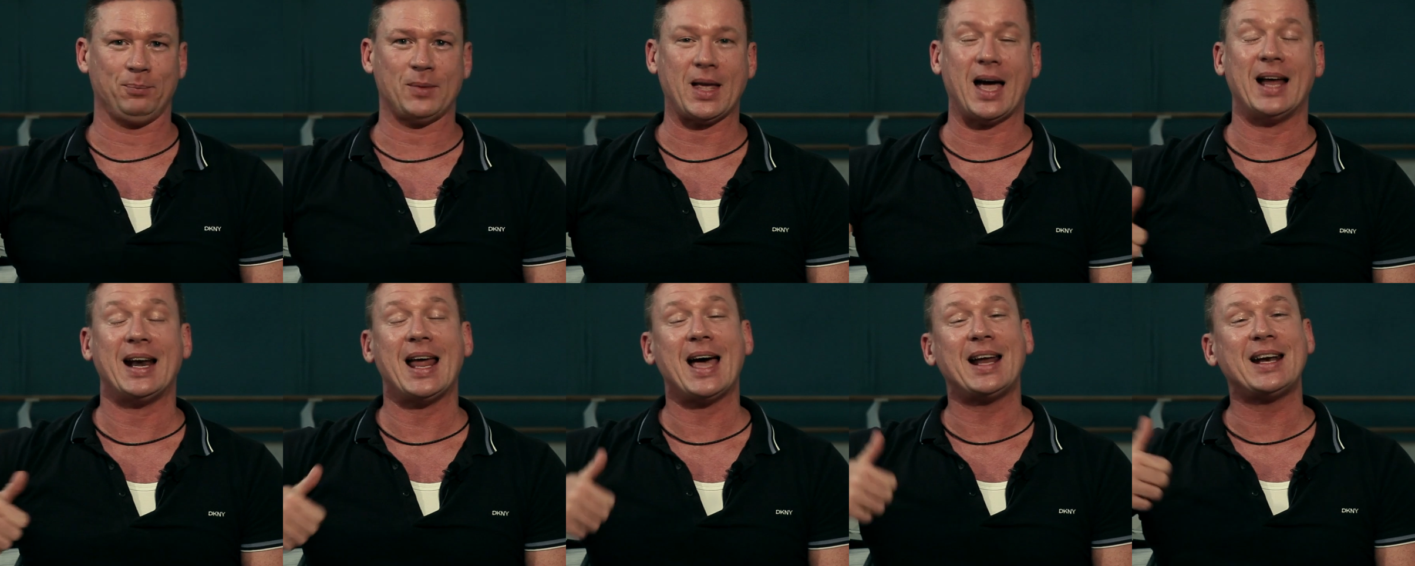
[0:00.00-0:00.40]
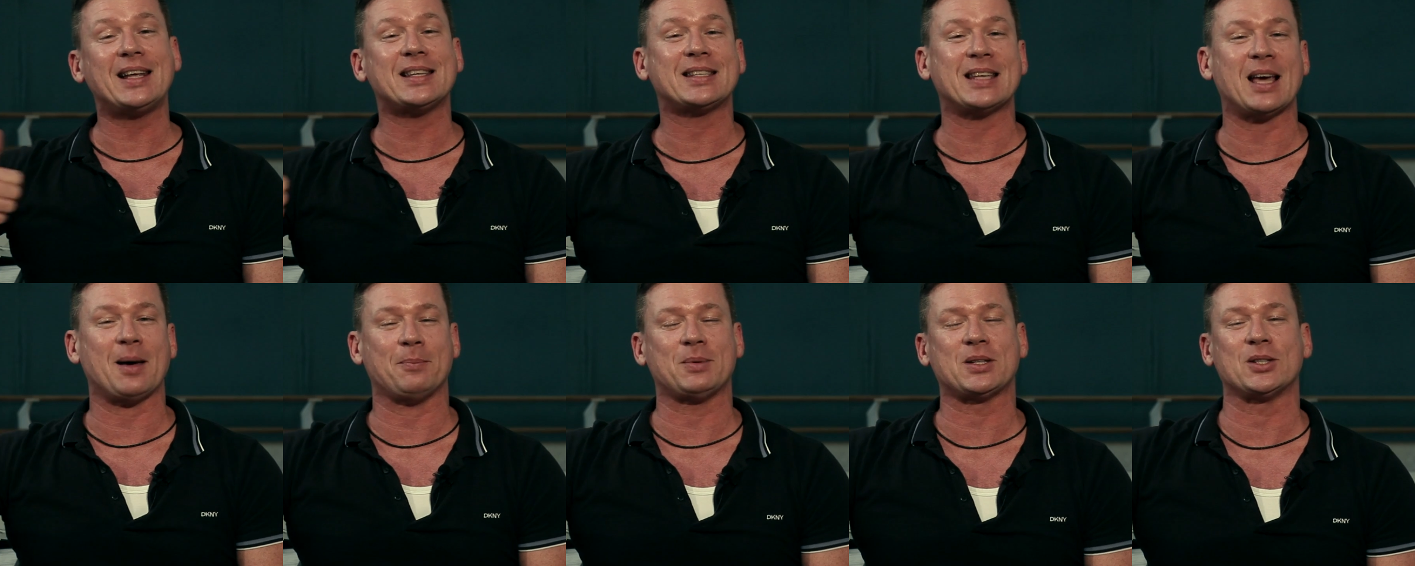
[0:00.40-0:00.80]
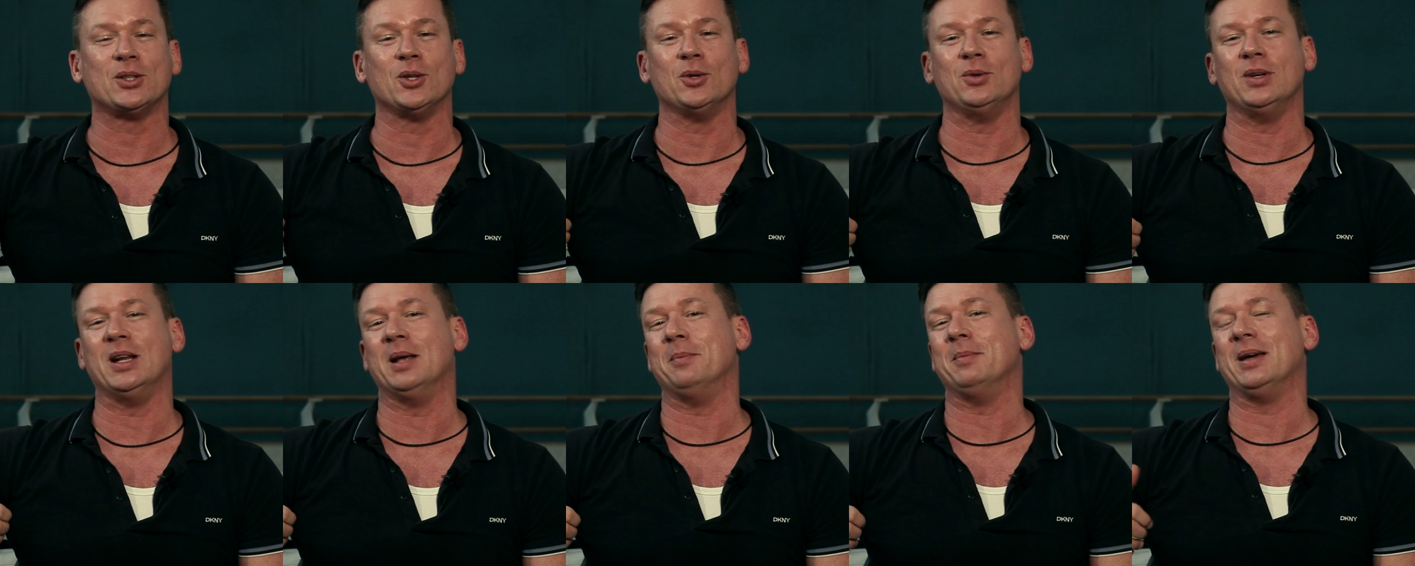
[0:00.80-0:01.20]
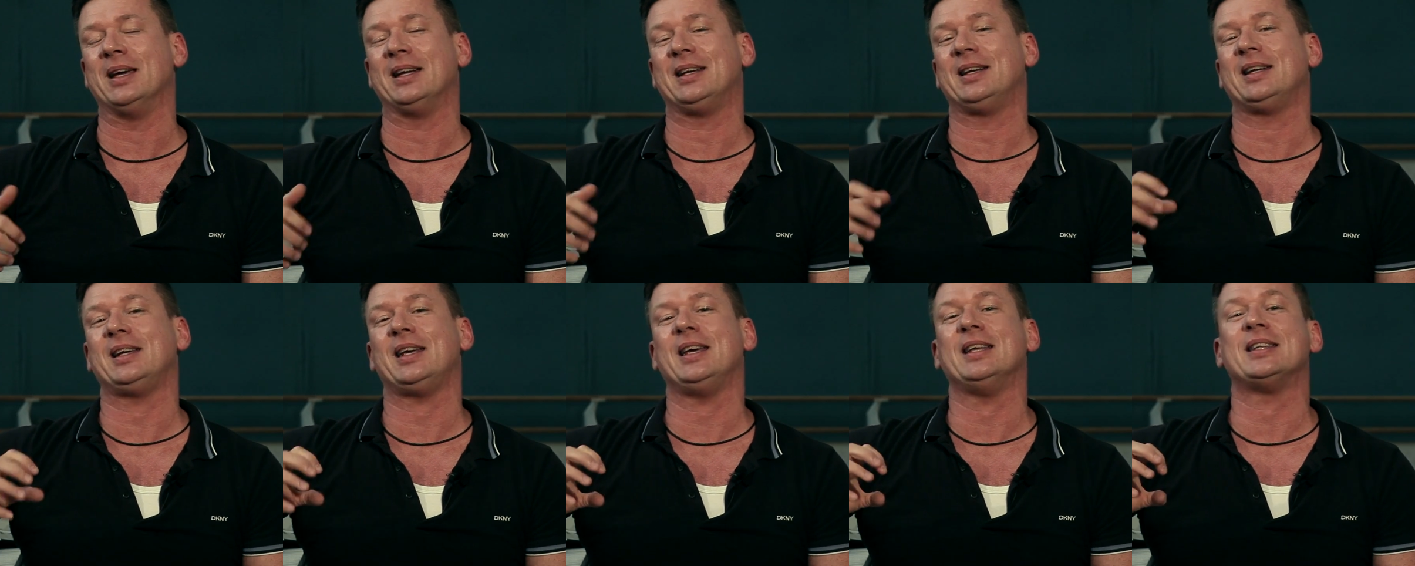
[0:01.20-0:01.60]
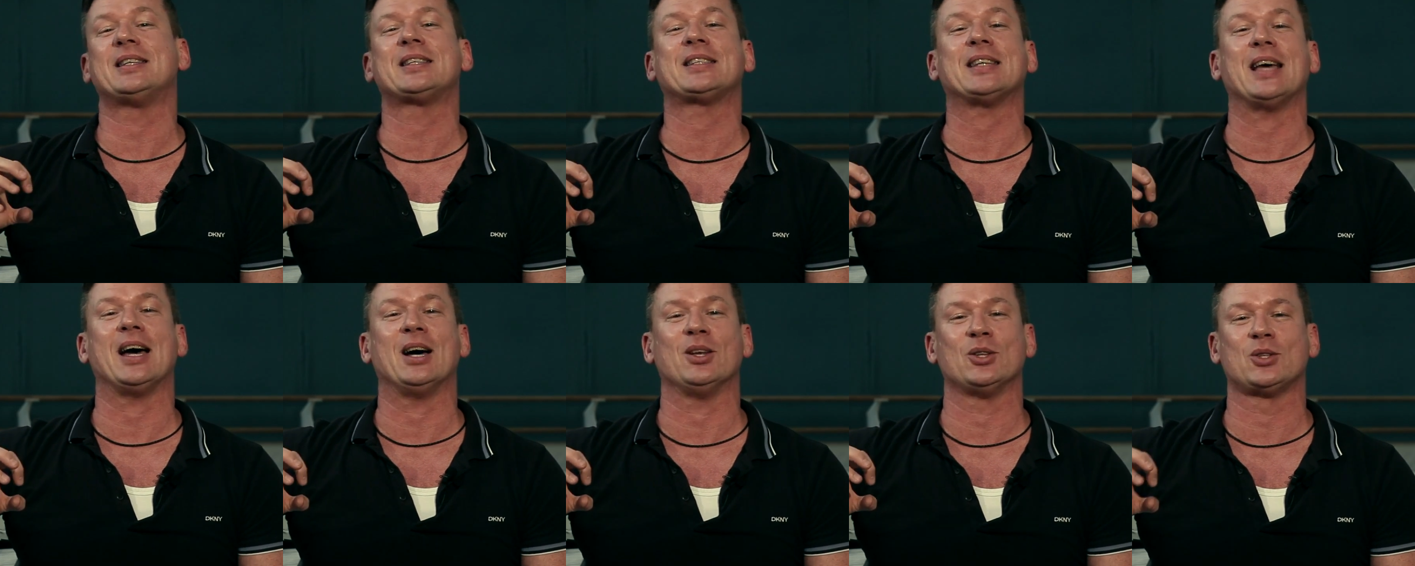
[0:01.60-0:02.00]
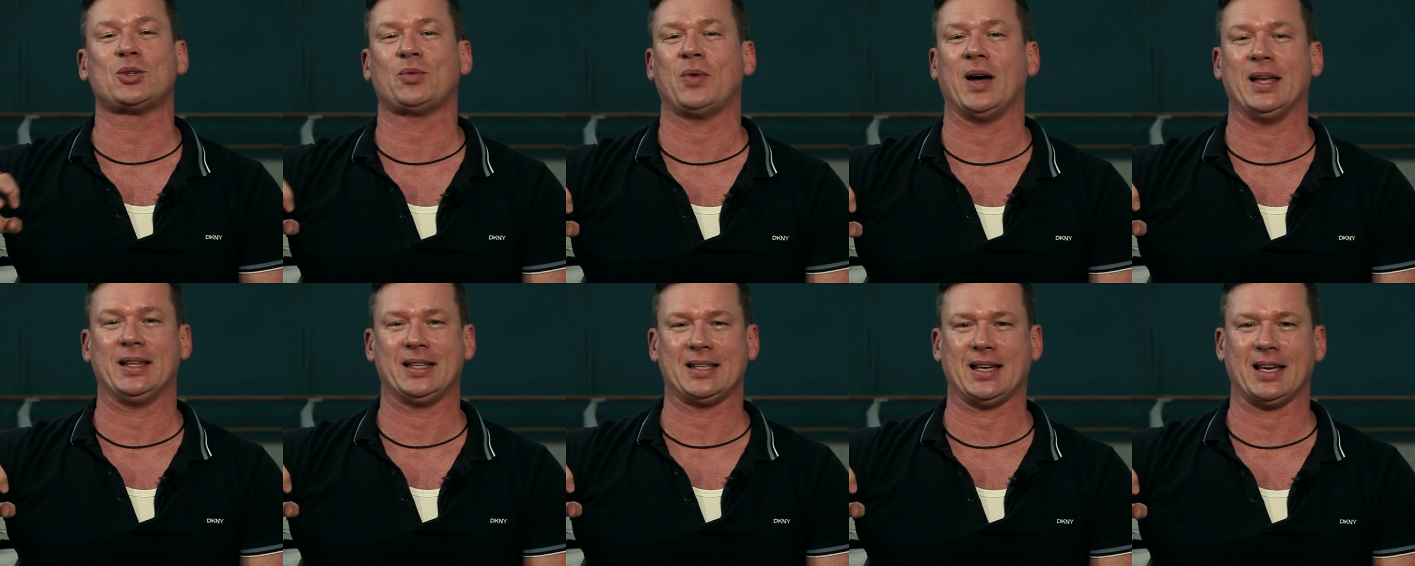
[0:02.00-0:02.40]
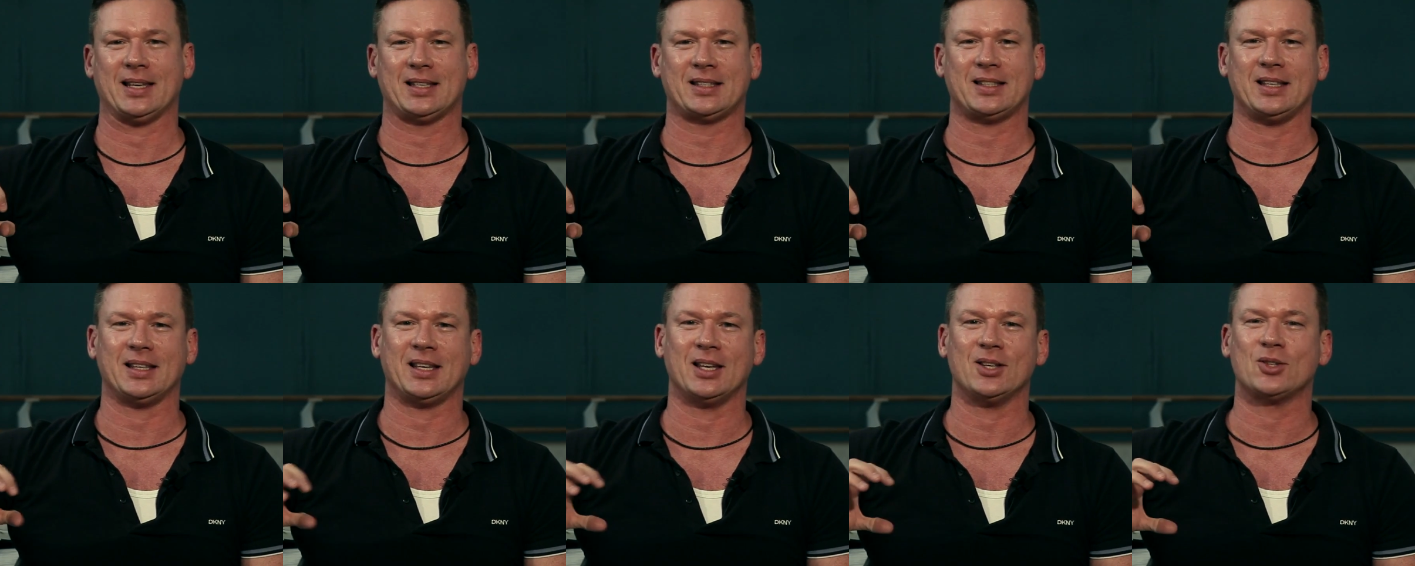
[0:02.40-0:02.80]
And at its absolute limit, it sounds fantastic.